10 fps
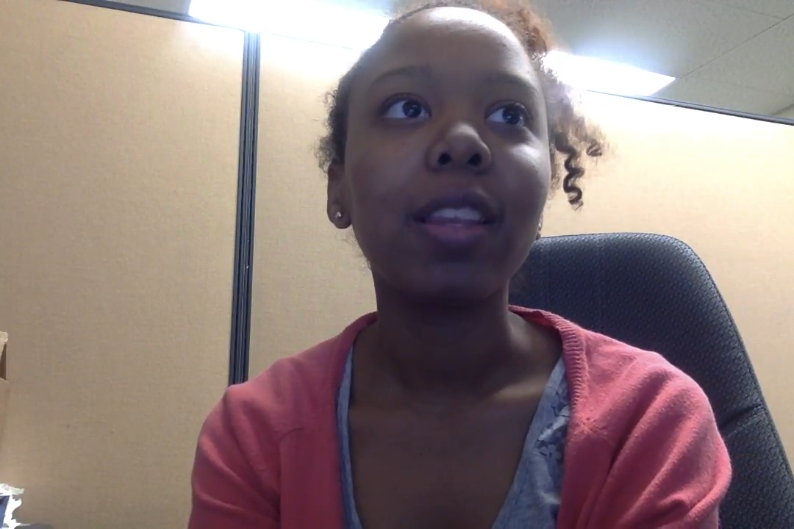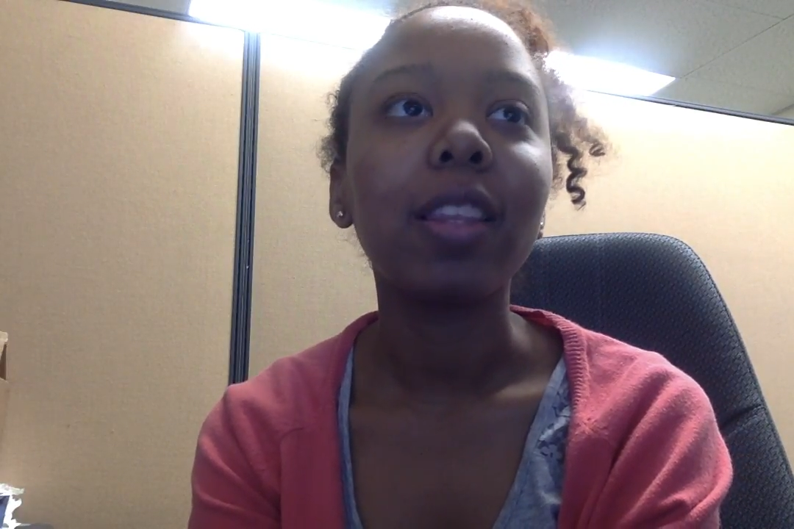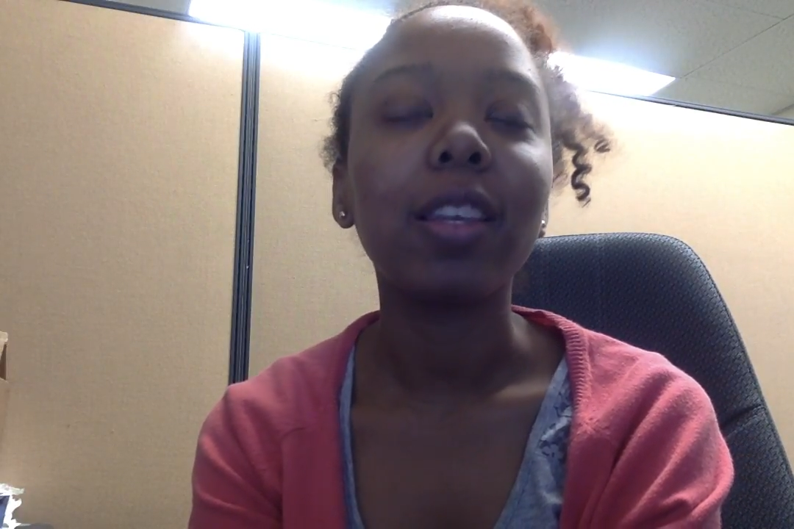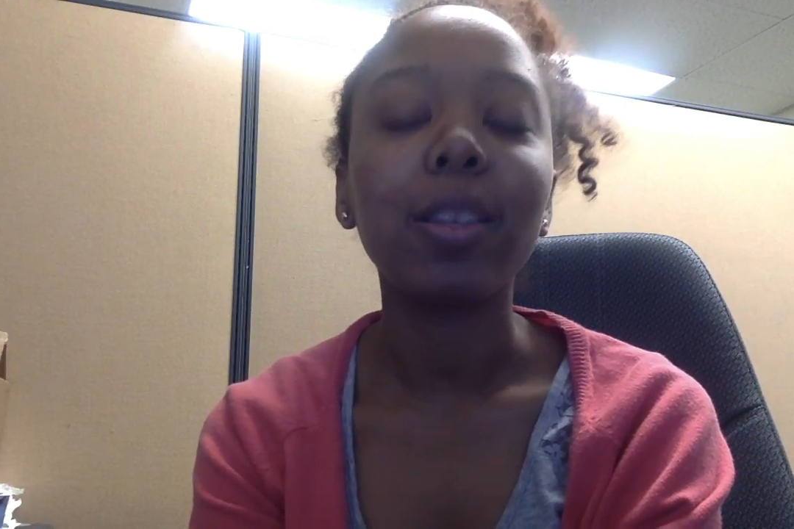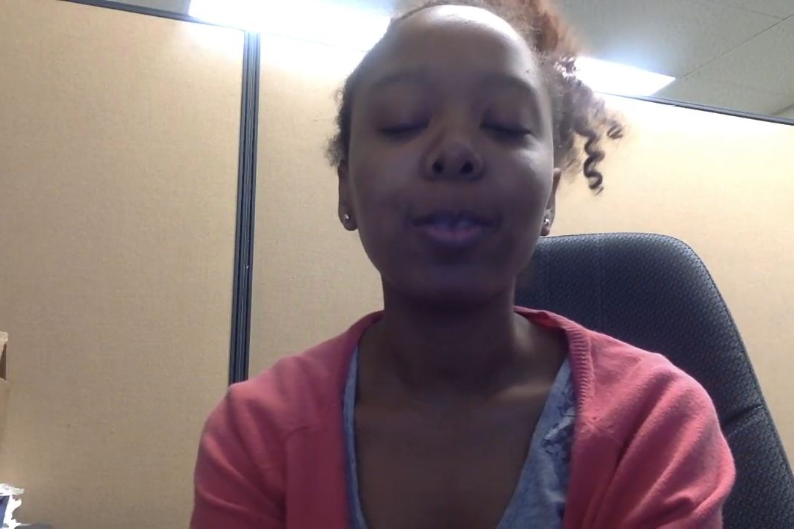
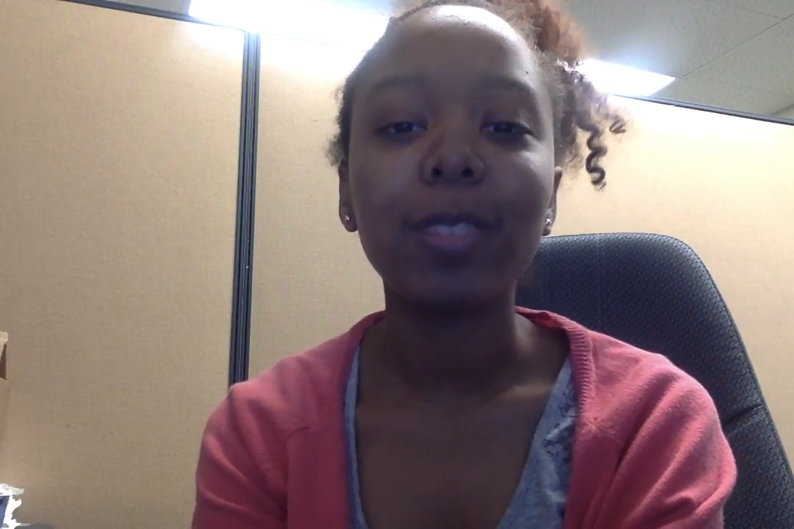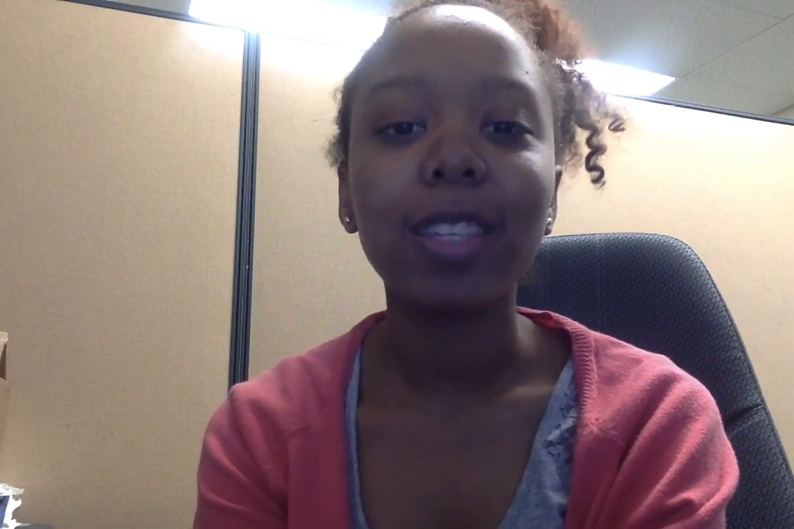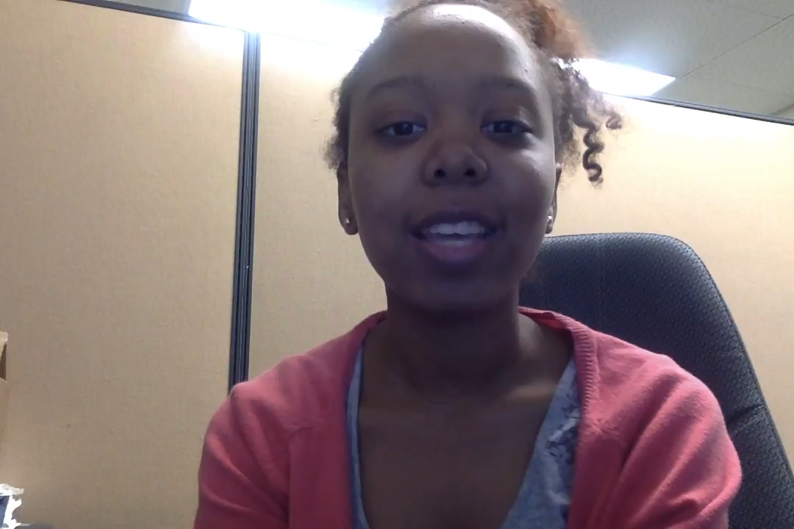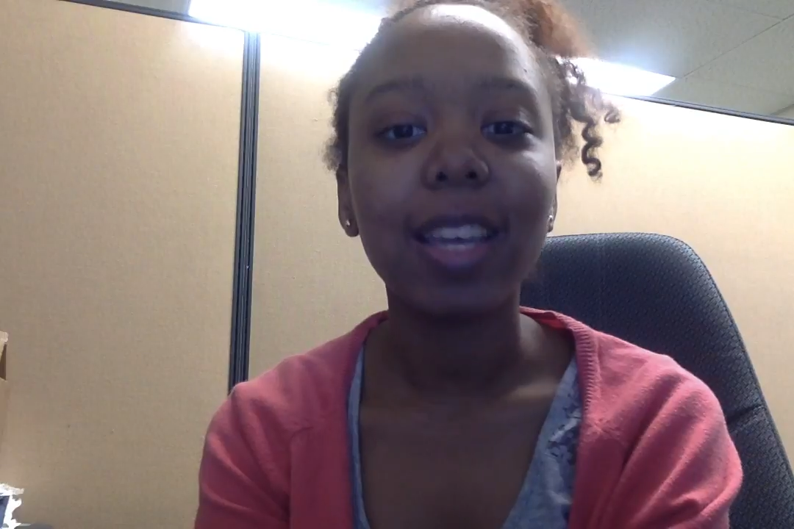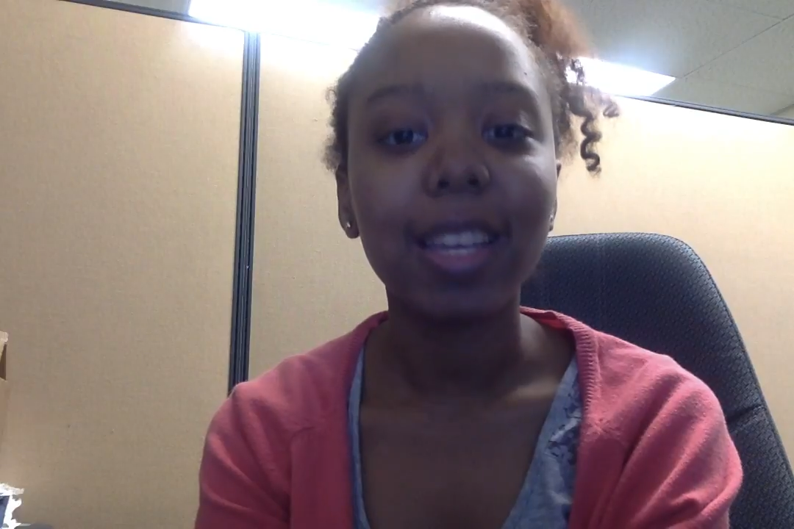the use
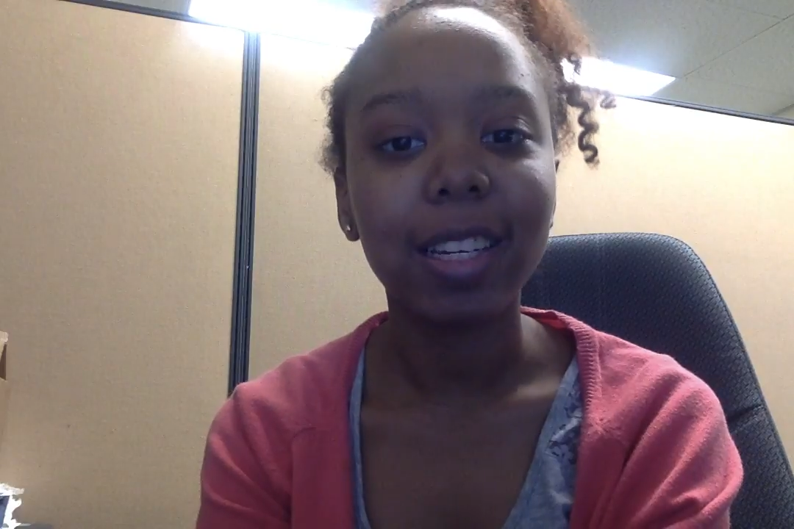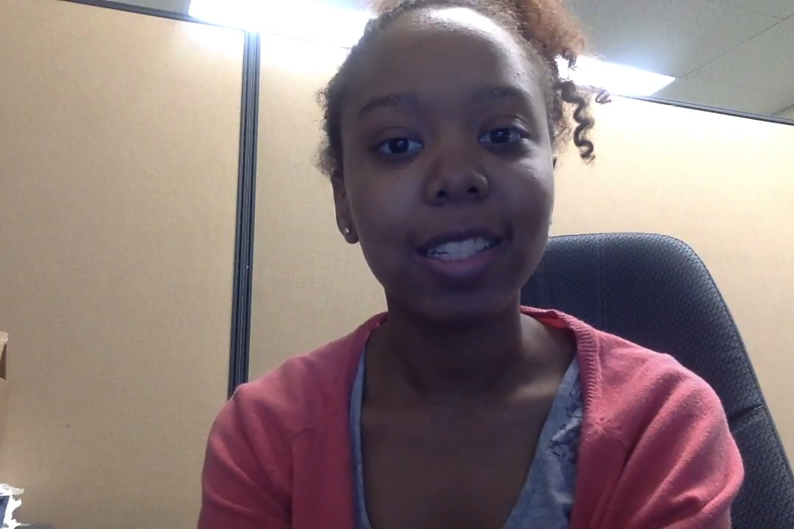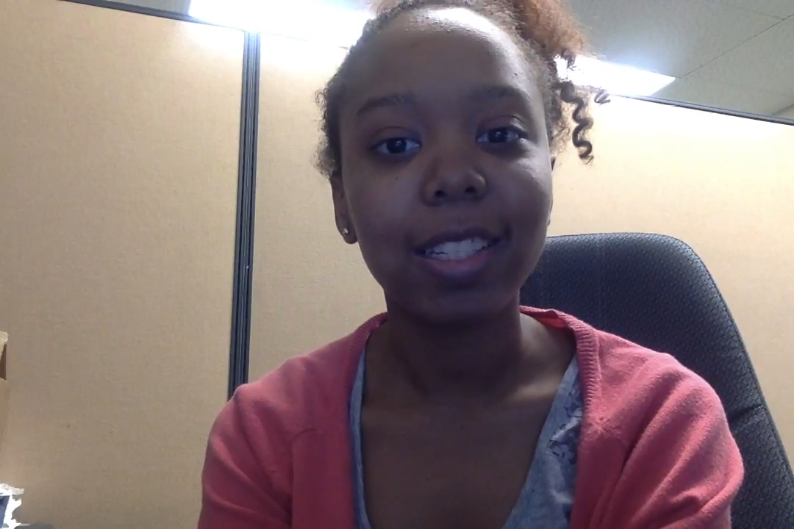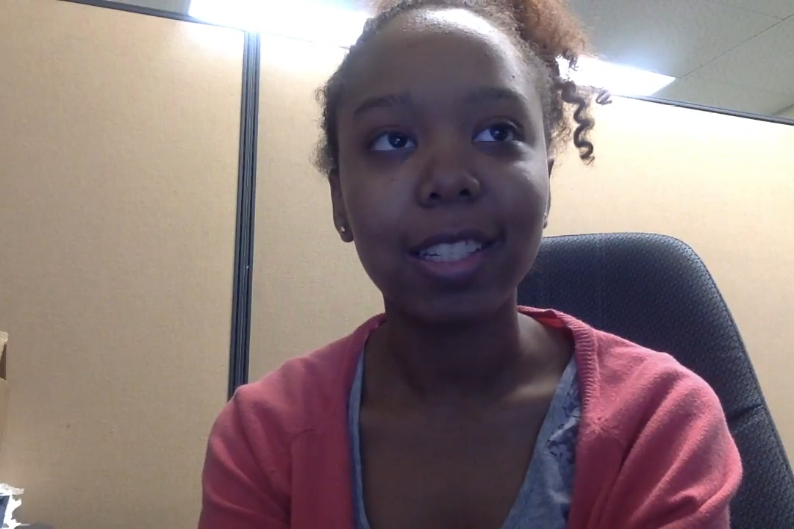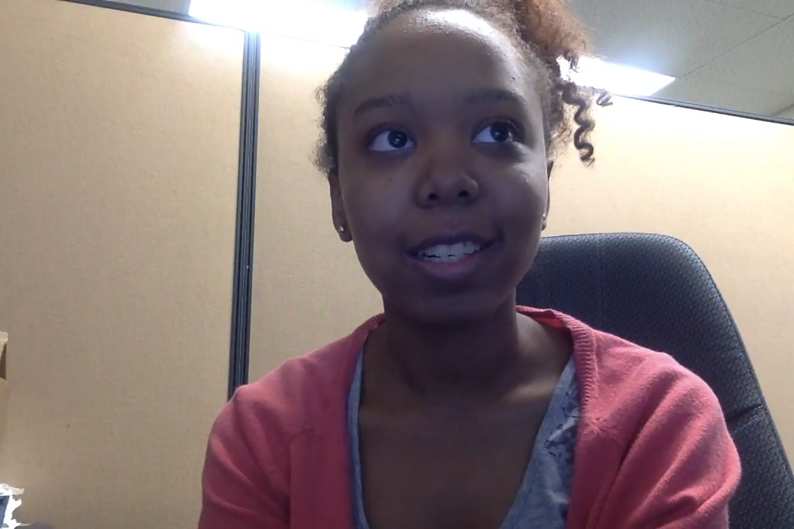and
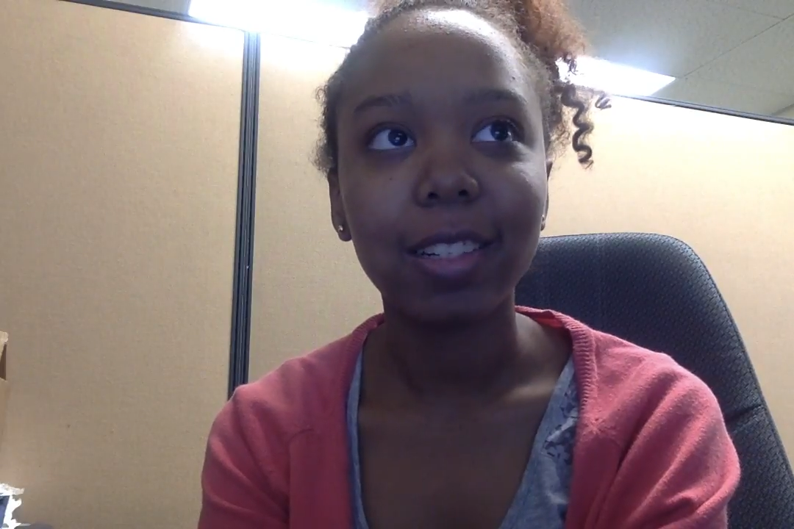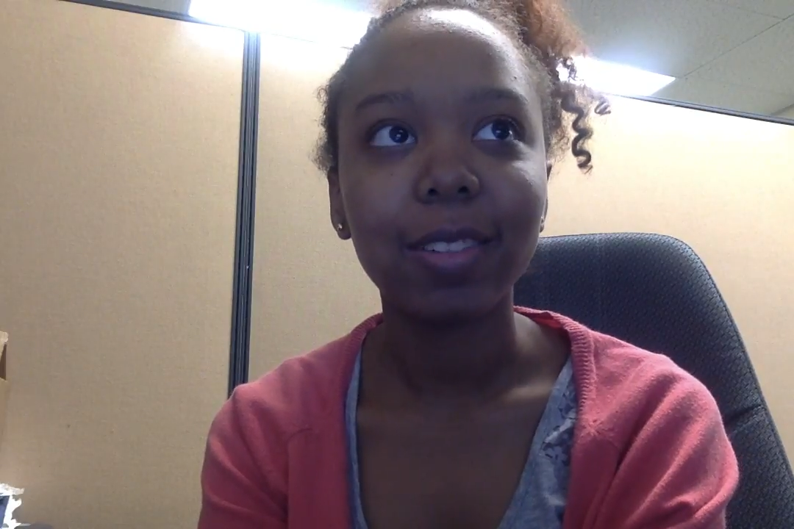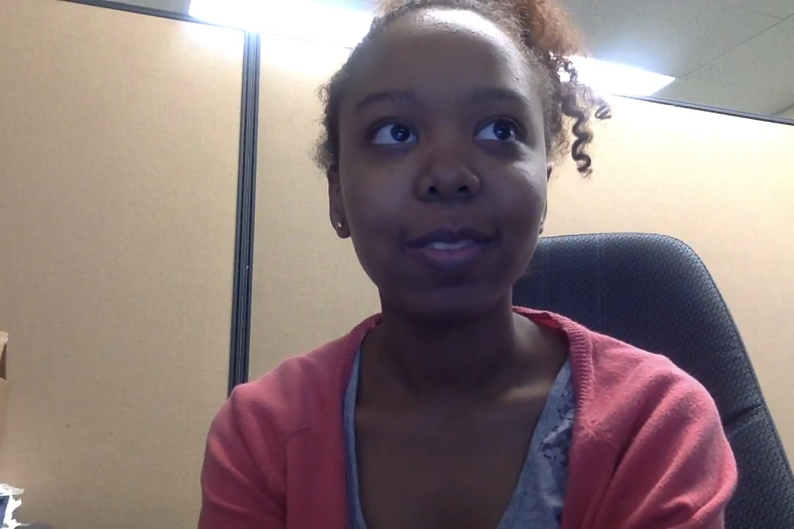concern.